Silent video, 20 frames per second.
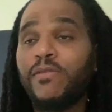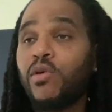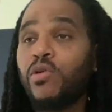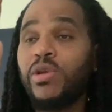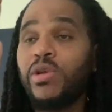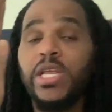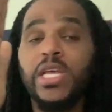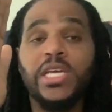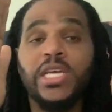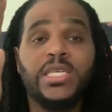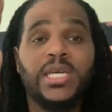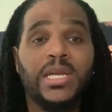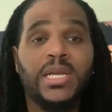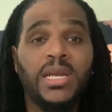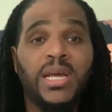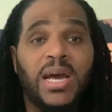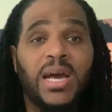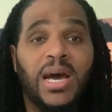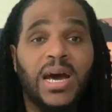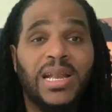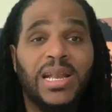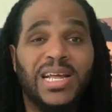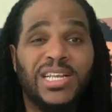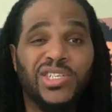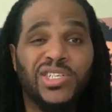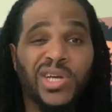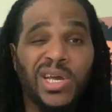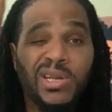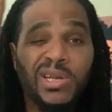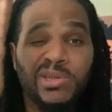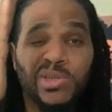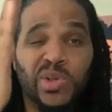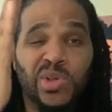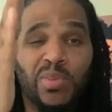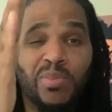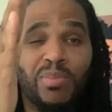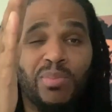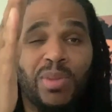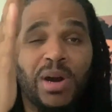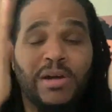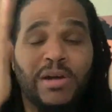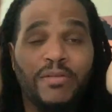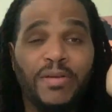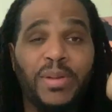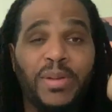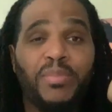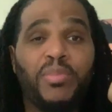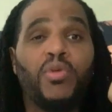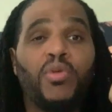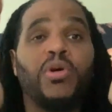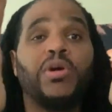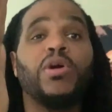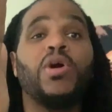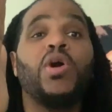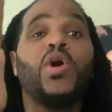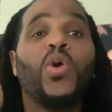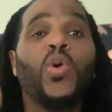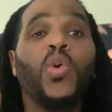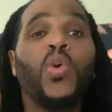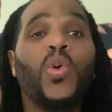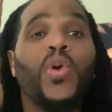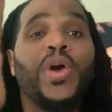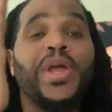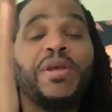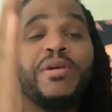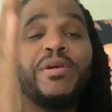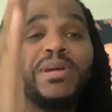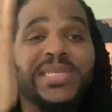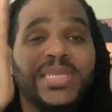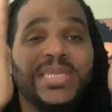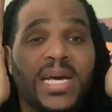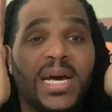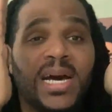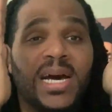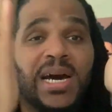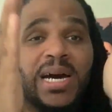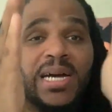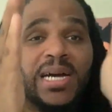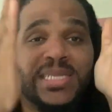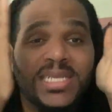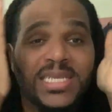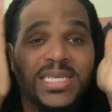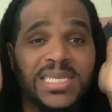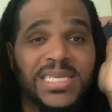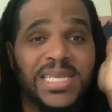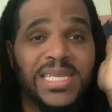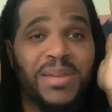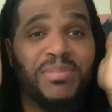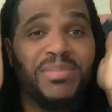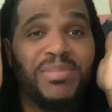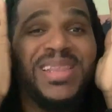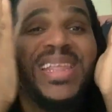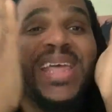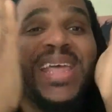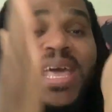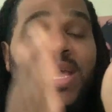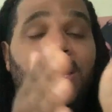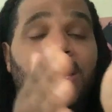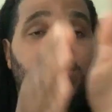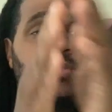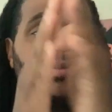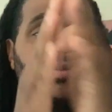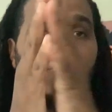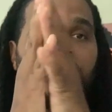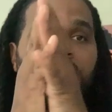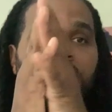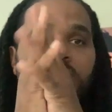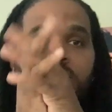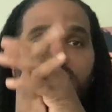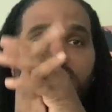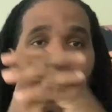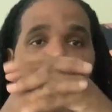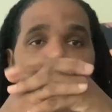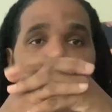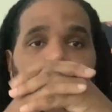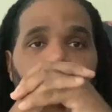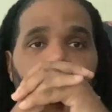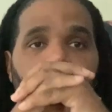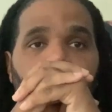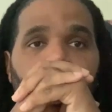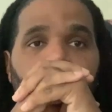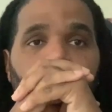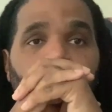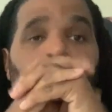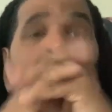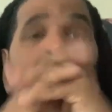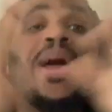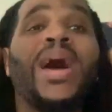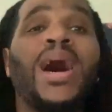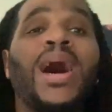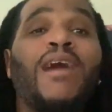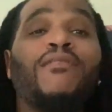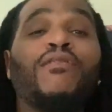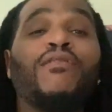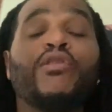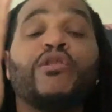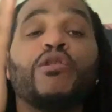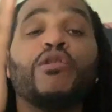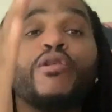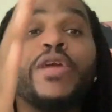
in foundation and I try to do something back for the poor. Where the rest of artists, them dead. We have